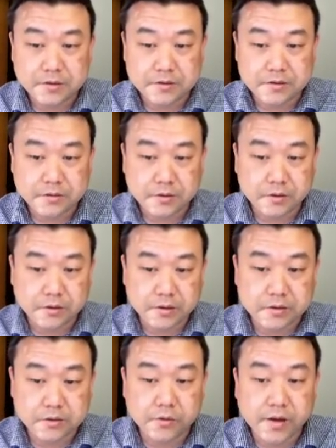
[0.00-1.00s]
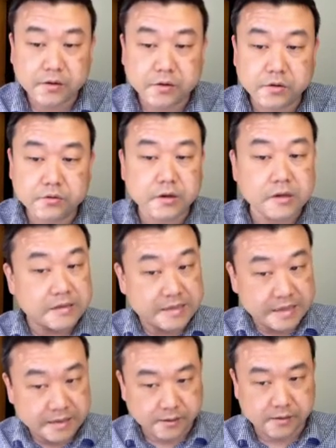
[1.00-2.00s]
So it's connected to a
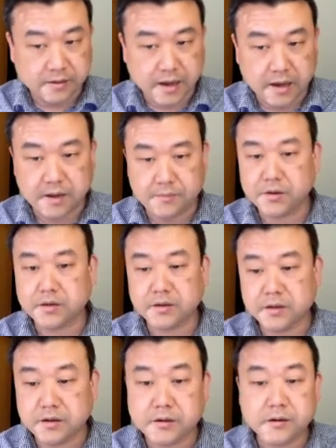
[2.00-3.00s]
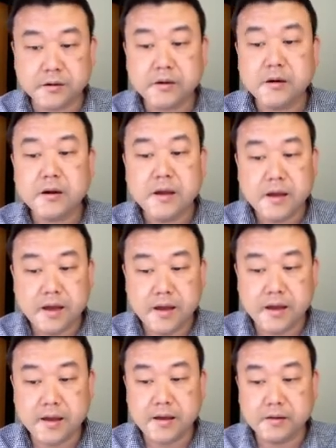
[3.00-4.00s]
single element here.
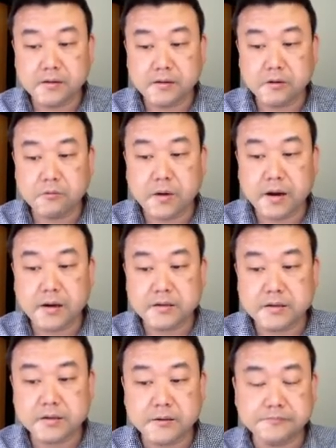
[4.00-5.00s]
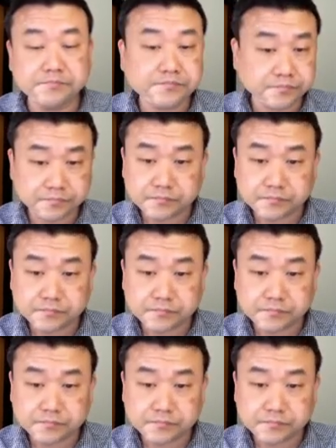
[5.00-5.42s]
And what it's um,